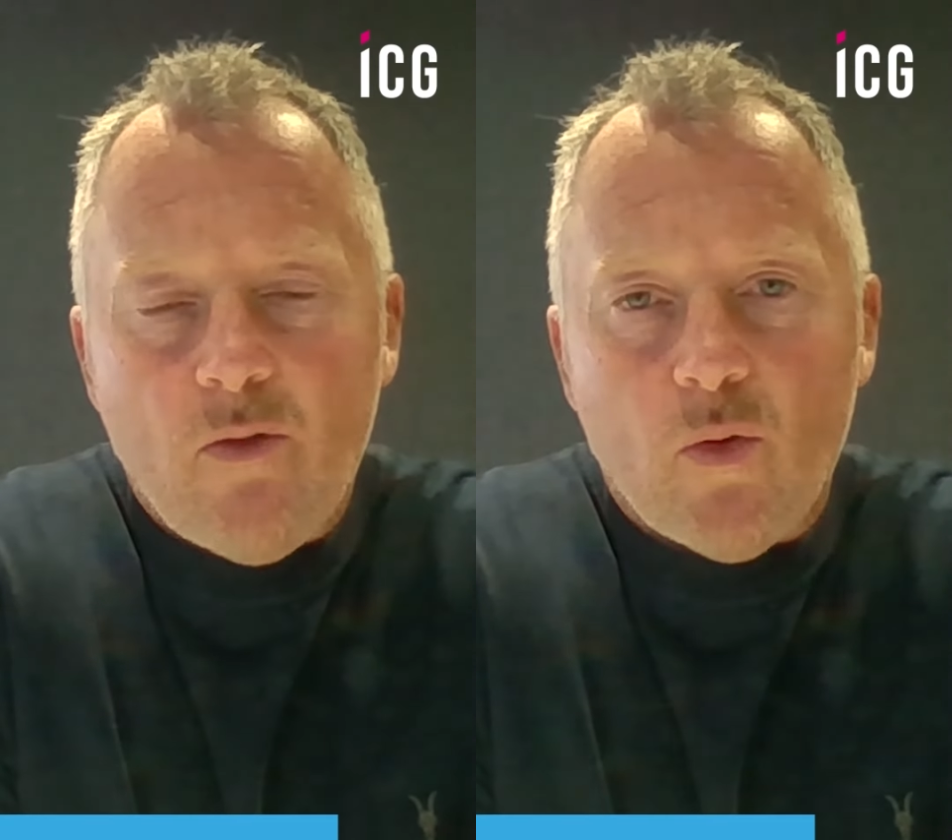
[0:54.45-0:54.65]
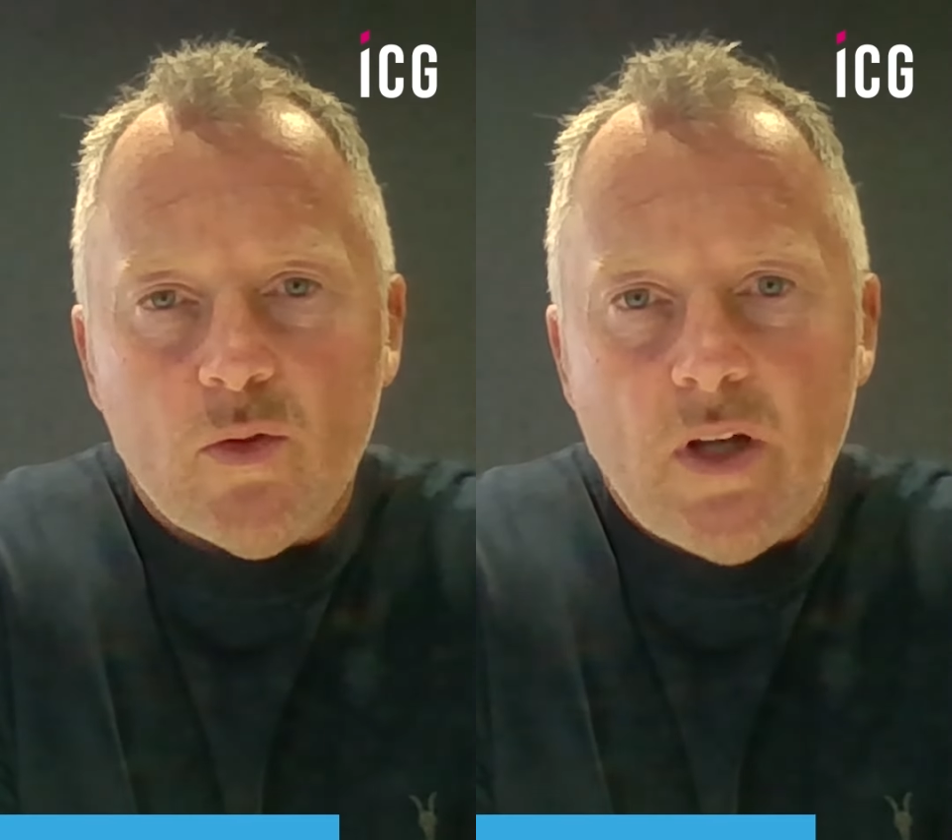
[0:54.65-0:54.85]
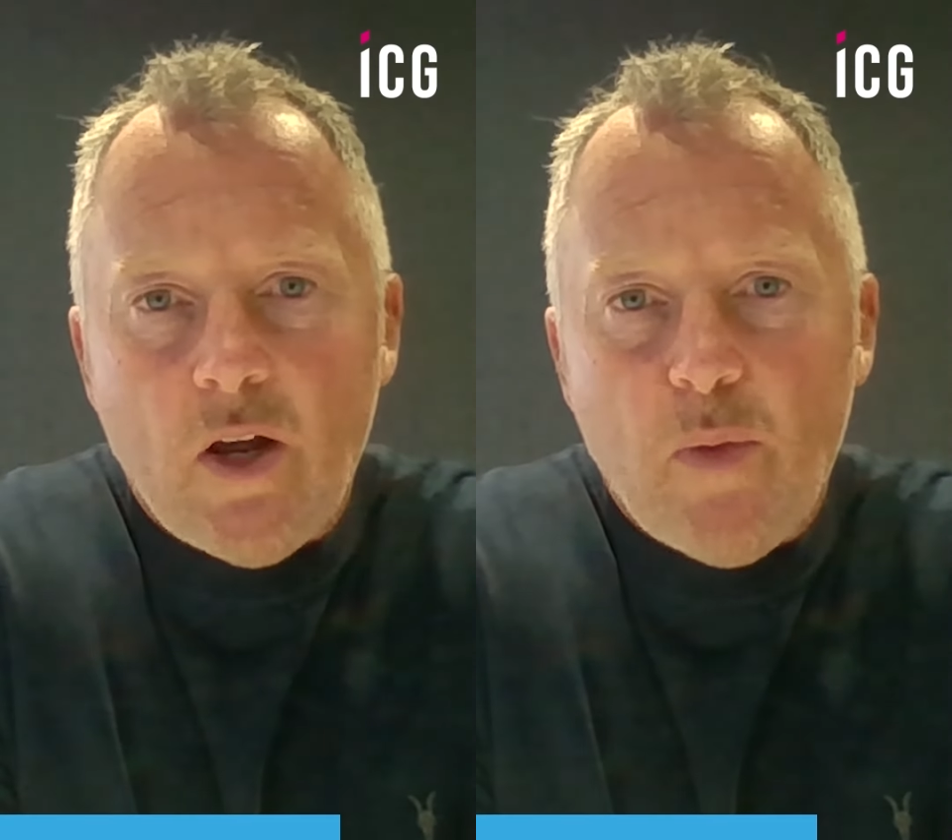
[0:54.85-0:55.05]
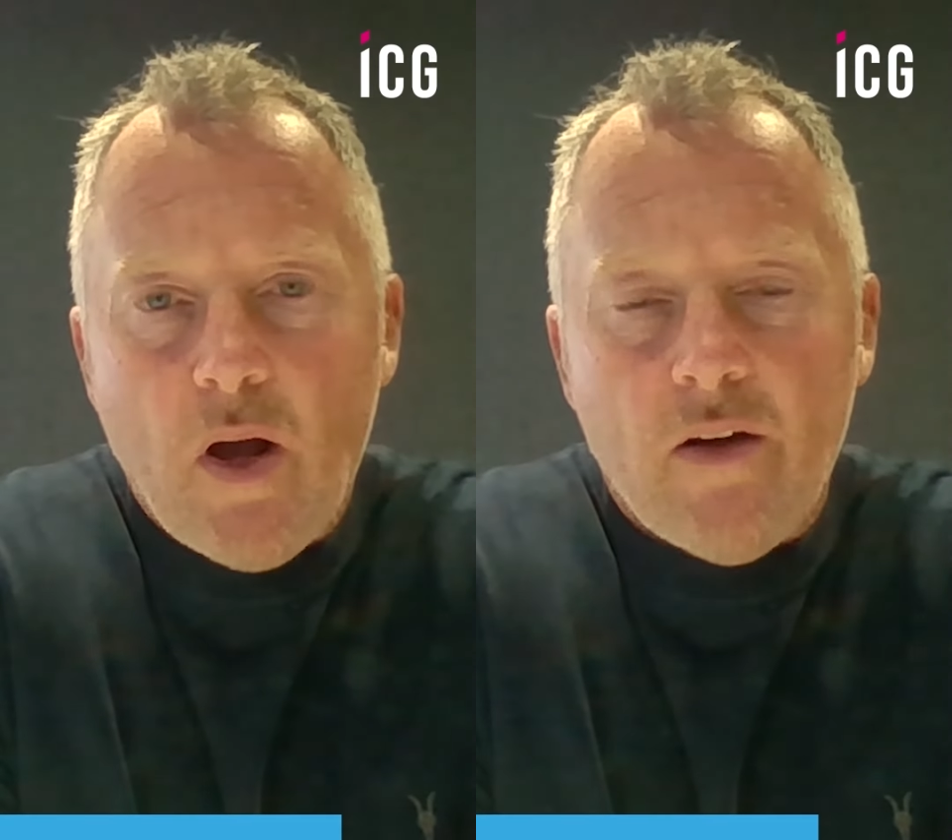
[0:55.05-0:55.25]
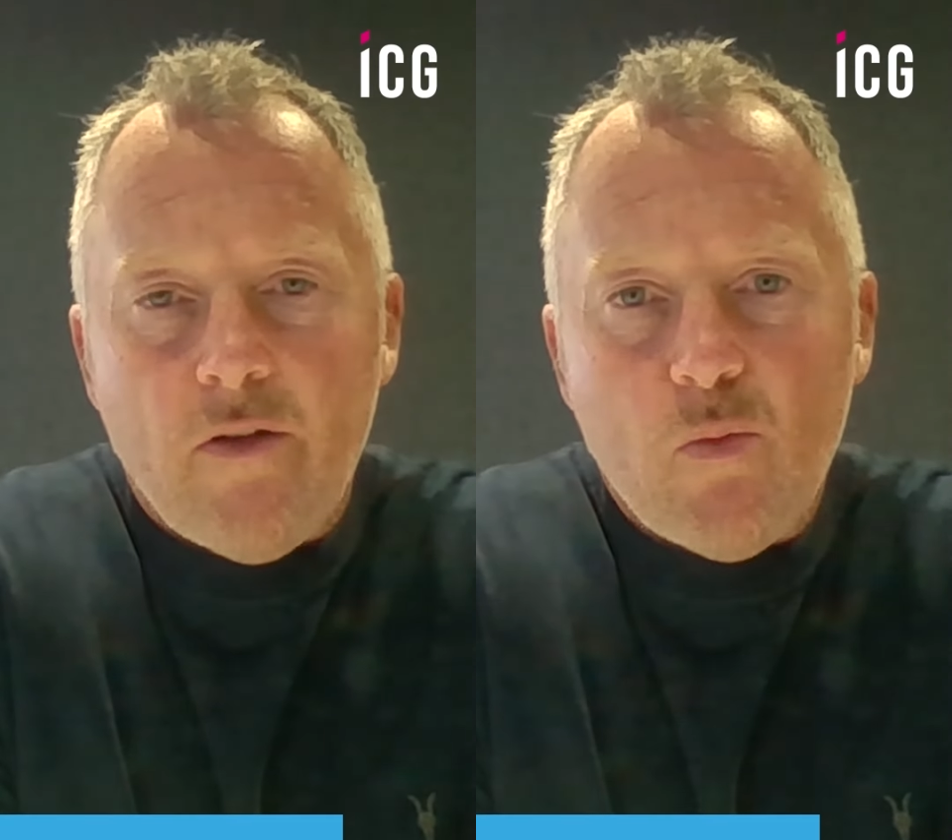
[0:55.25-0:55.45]
are also
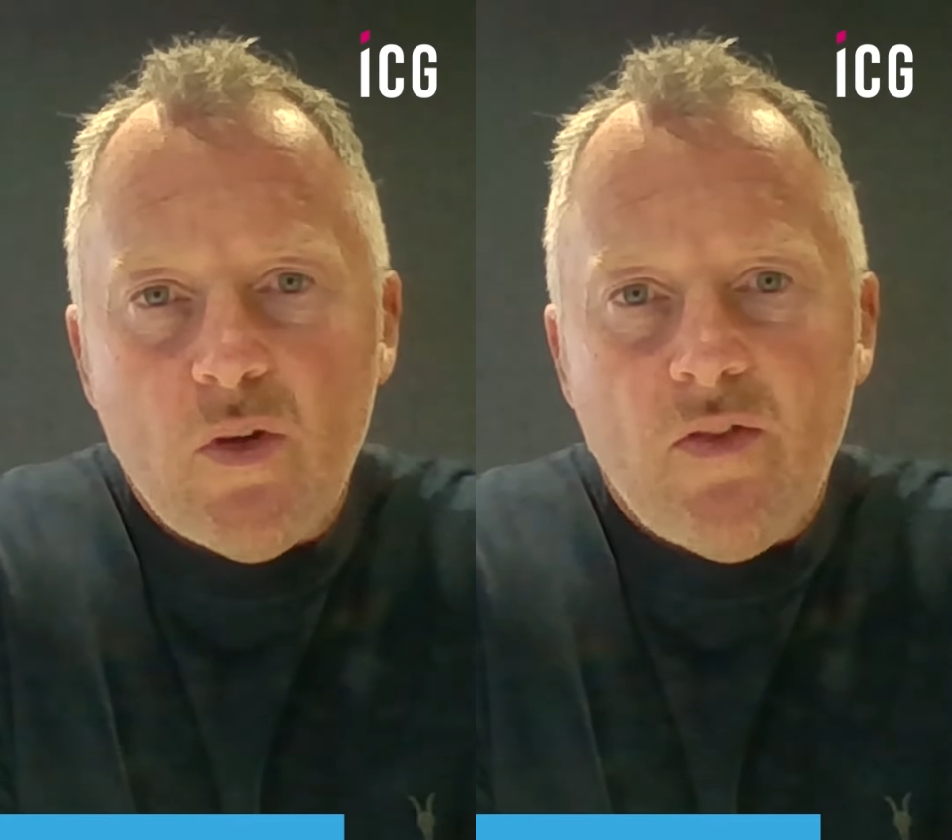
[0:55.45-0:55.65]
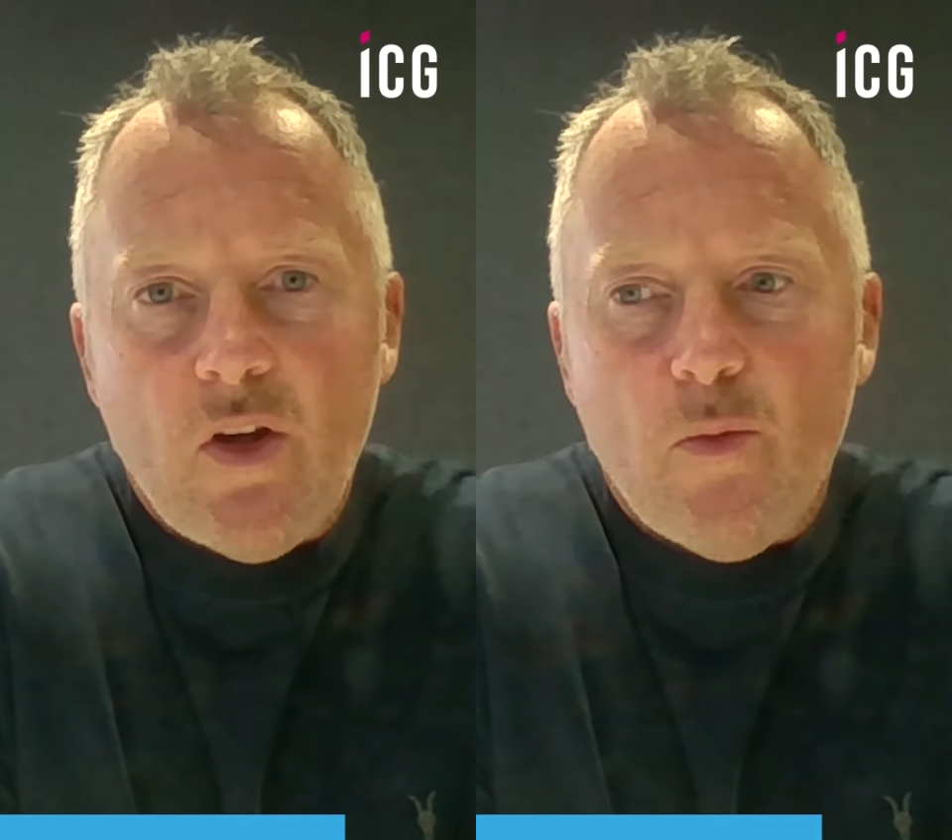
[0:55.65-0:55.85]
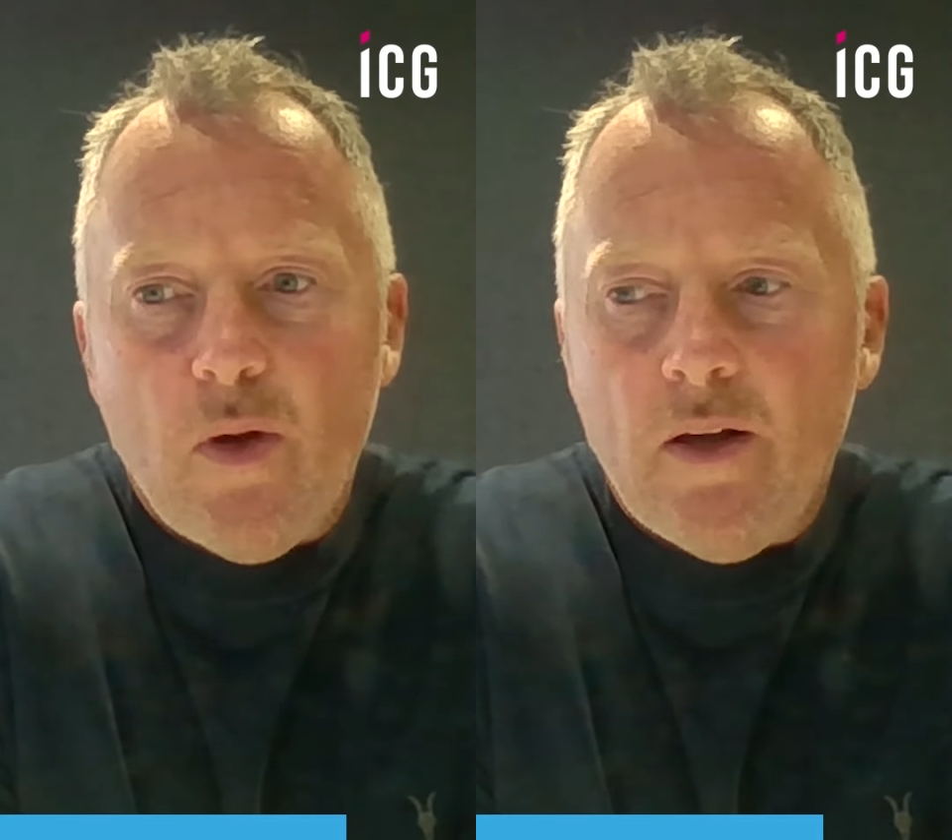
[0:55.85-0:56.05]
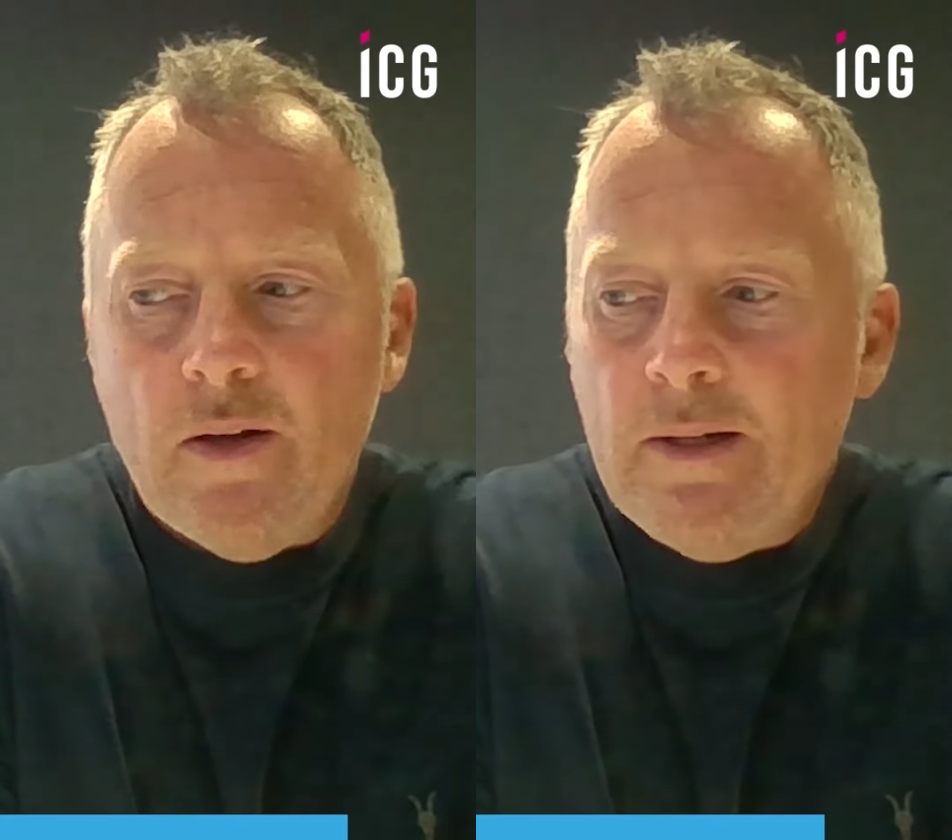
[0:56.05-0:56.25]
partnering with Viewber